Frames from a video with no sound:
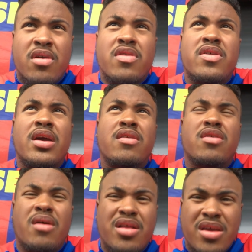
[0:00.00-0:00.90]
for God's sake.
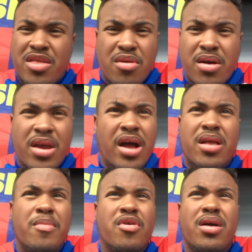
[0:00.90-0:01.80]
So I'm
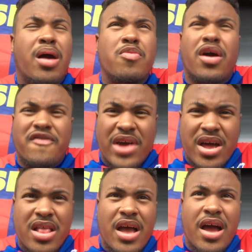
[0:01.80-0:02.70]
not a
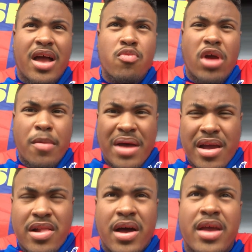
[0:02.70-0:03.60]
fan of that. And right
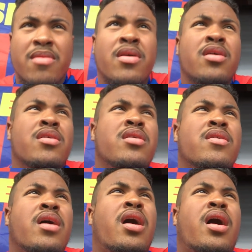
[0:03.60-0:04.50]
back line,
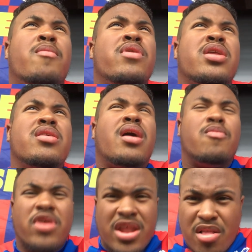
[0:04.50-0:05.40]
I'm
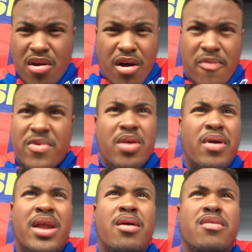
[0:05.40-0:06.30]
really not confident
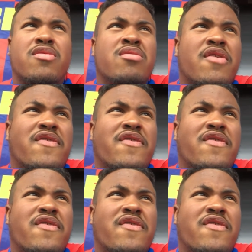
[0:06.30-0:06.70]
right now at all